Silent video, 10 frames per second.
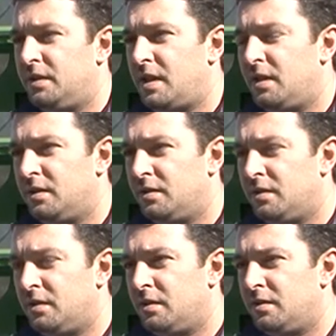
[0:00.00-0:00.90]
Italian
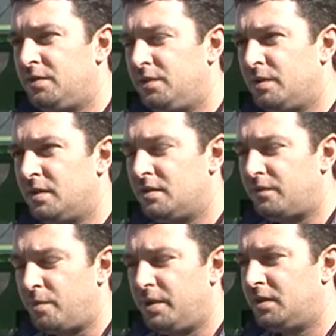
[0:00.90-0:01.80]
students
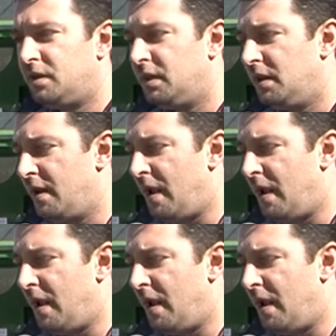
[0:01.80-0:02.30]
from Italy,